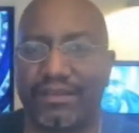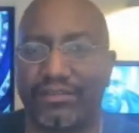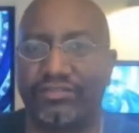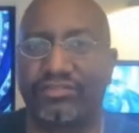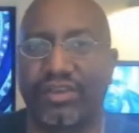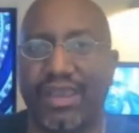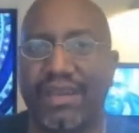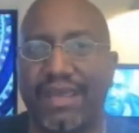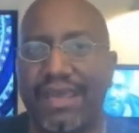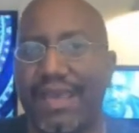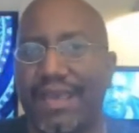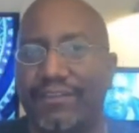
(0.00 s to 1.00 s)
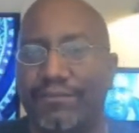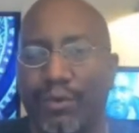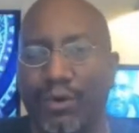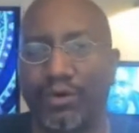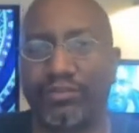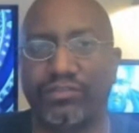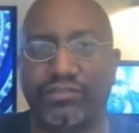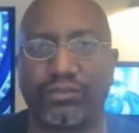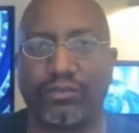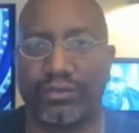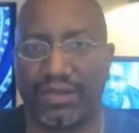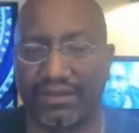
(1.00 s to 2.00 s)
China has more
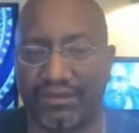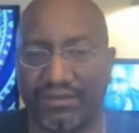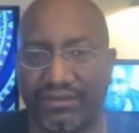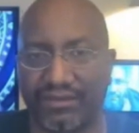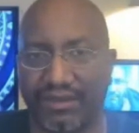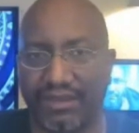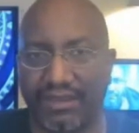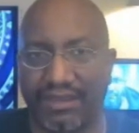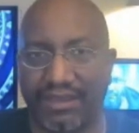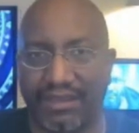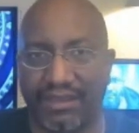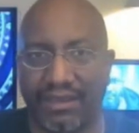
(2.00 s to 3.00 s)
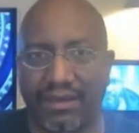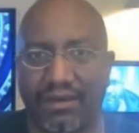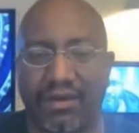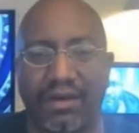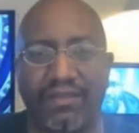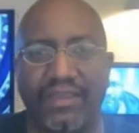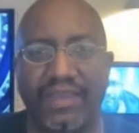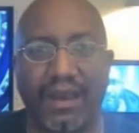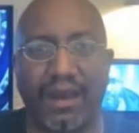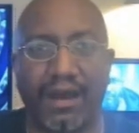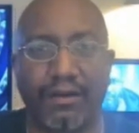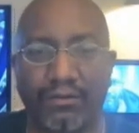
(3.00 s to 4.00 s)
students on the
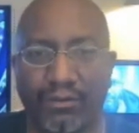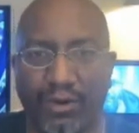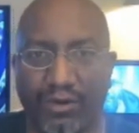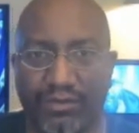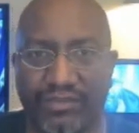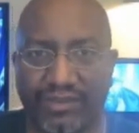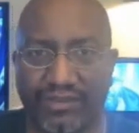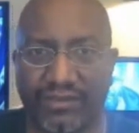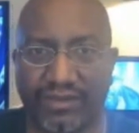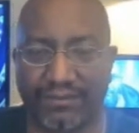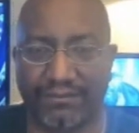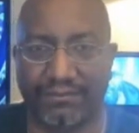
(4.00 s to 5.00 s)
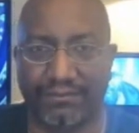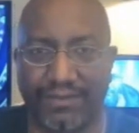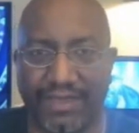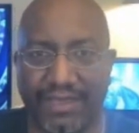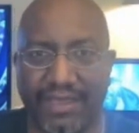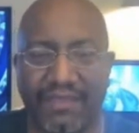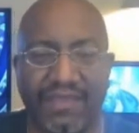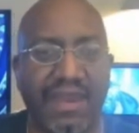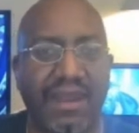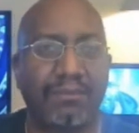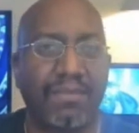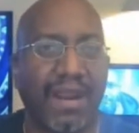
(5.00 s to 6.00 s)
honor roll system
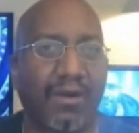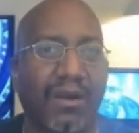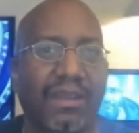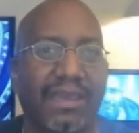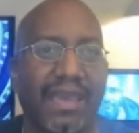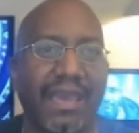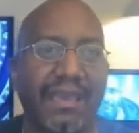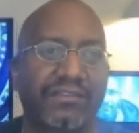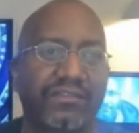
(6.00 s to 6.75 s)
than America has